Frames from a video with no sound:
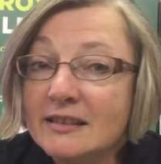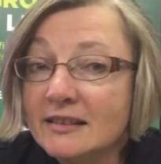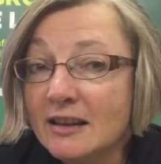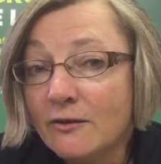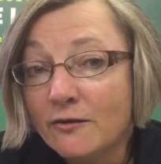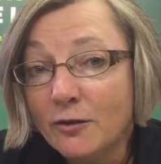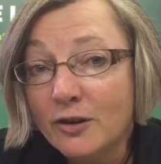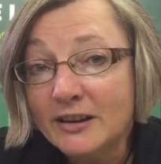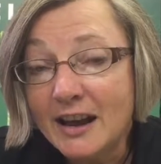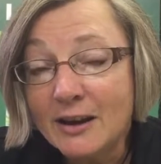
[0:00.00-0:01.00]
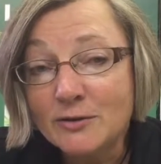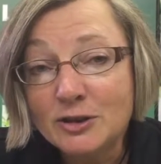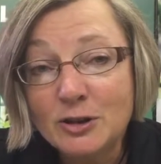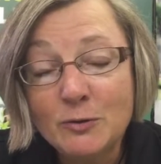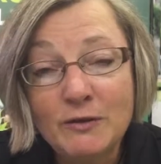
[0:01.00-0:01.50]
sit for a day or
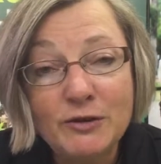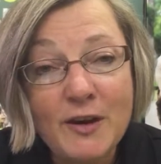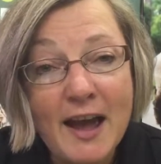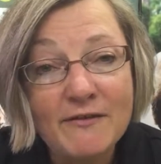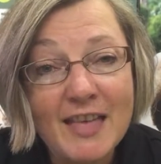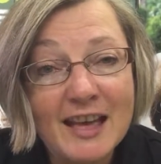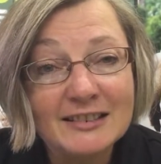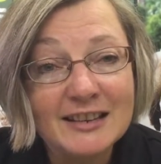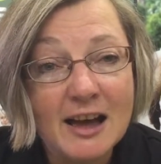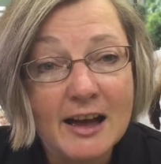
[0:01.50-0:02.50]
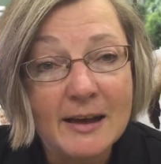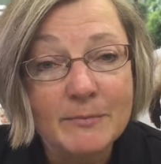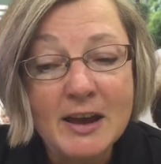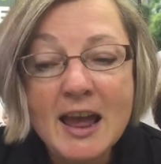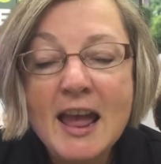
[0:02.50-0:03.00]
2 if you have that time,